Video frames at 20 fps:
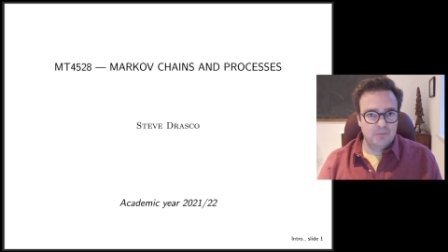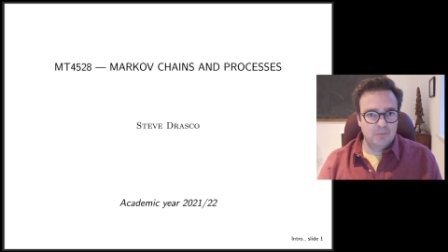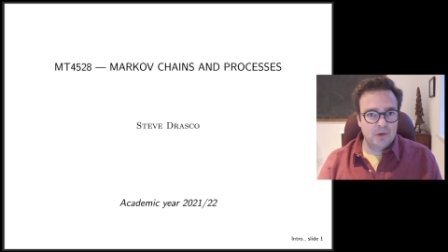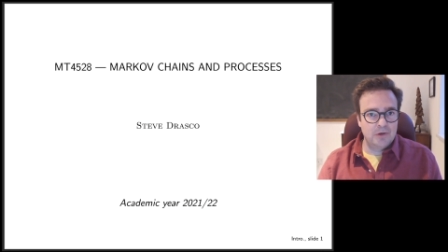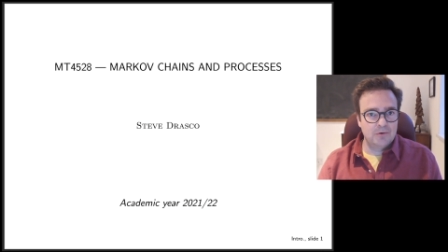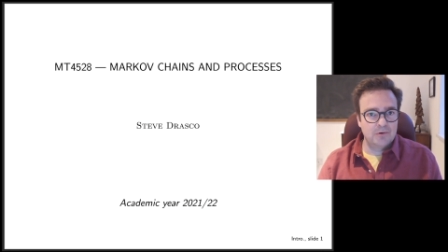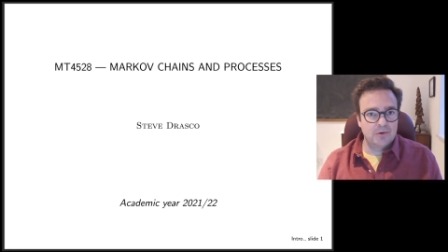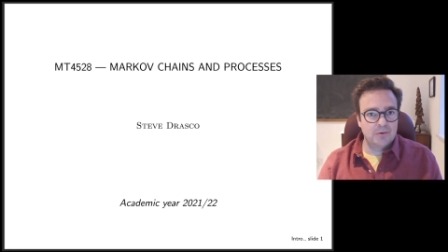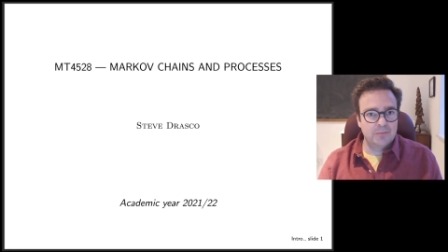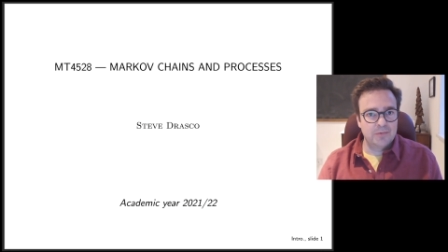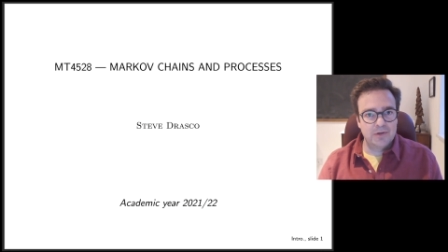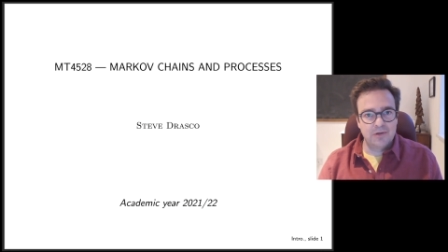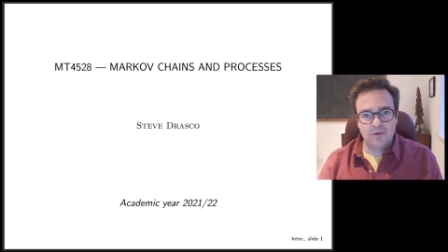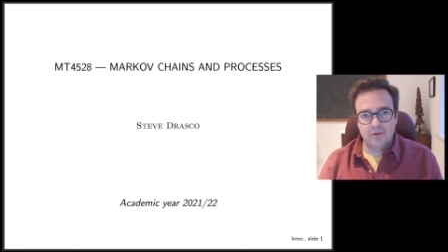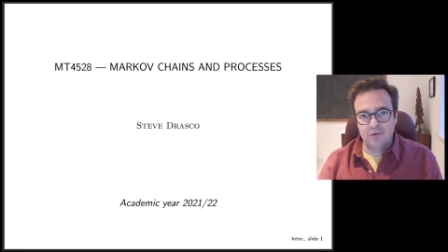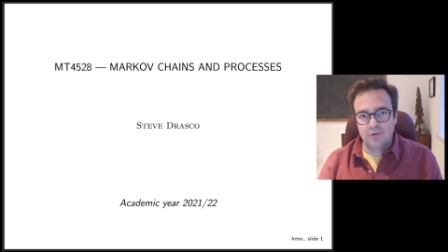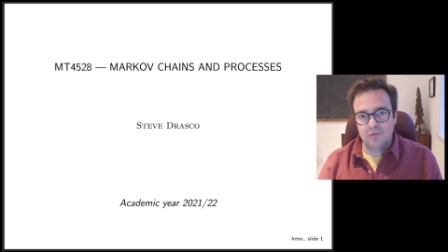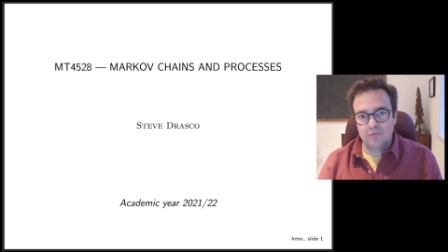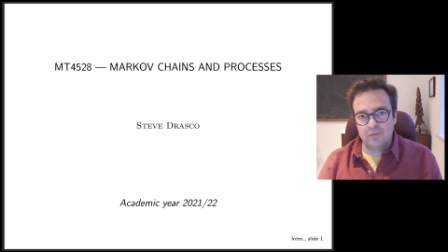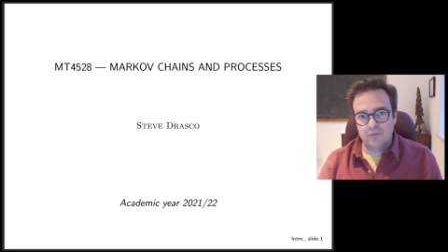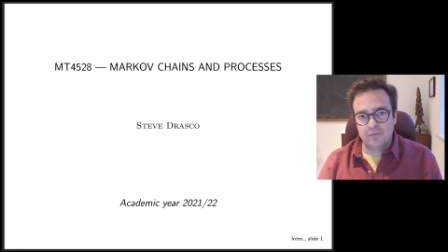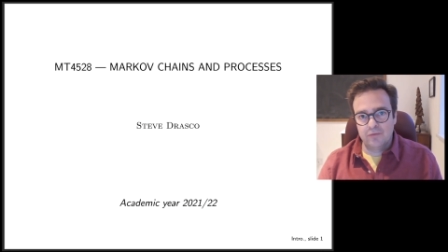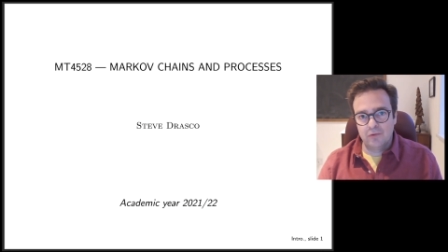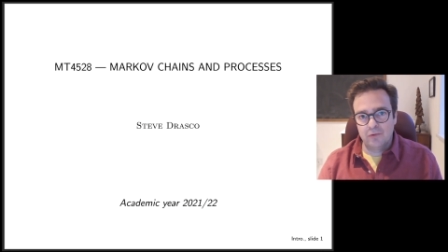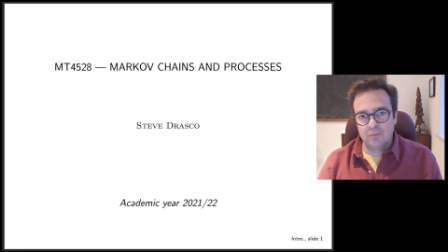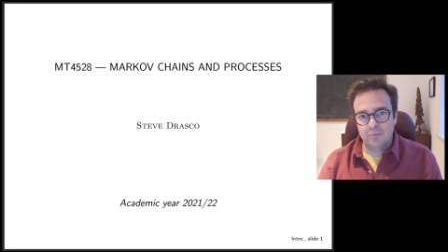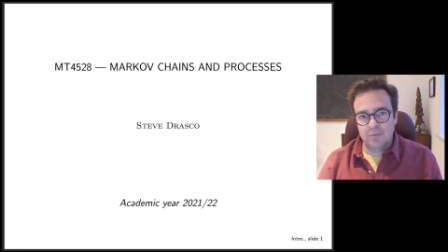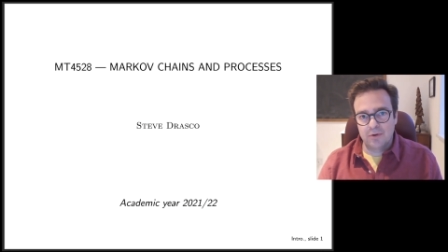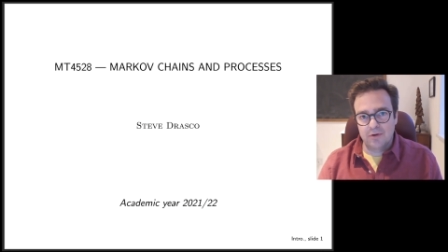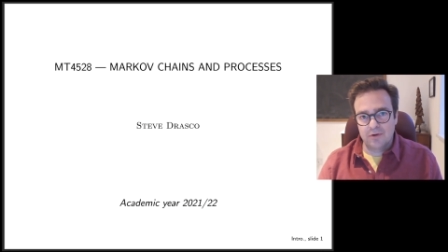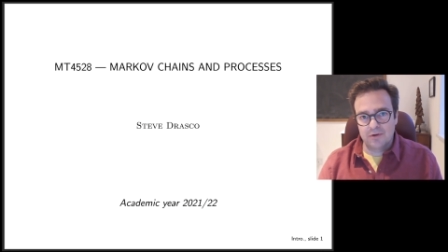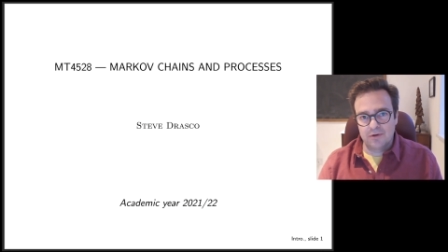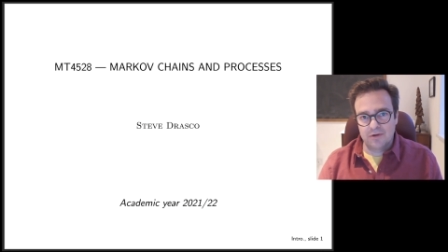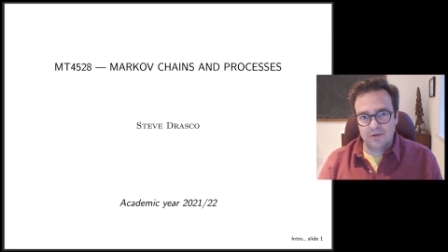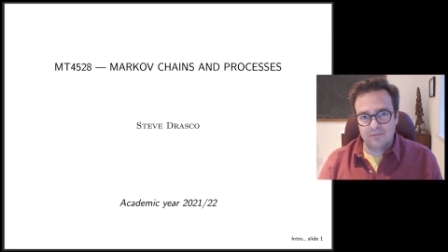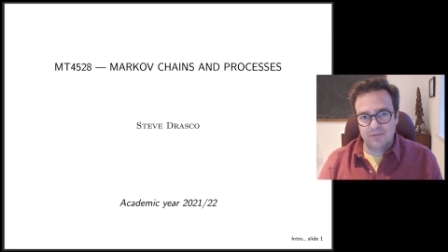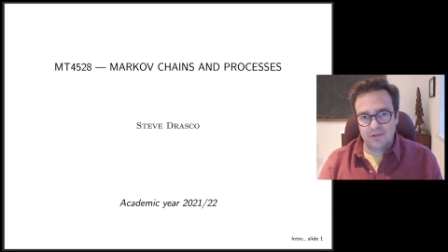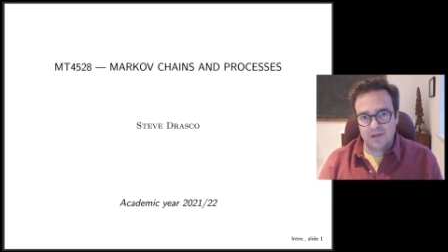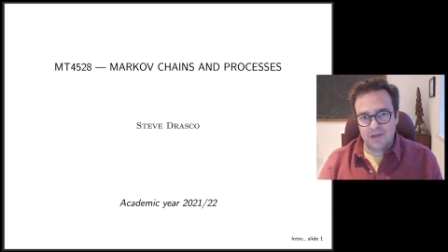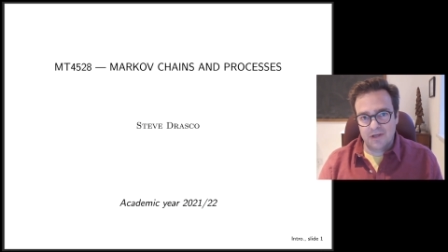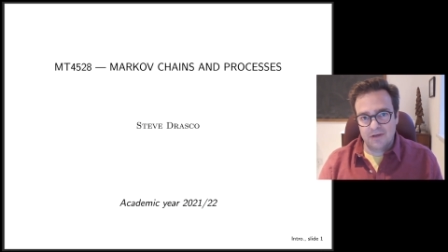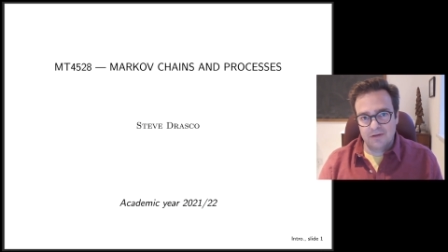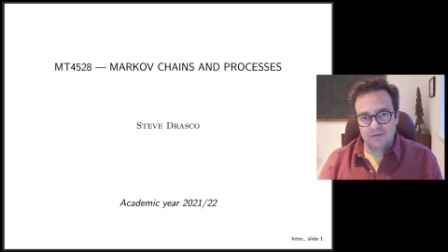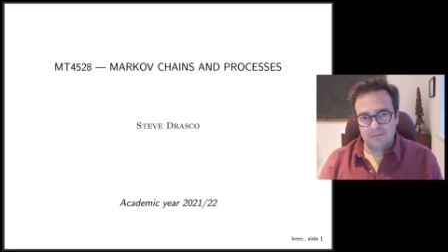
welcome and overview part of that.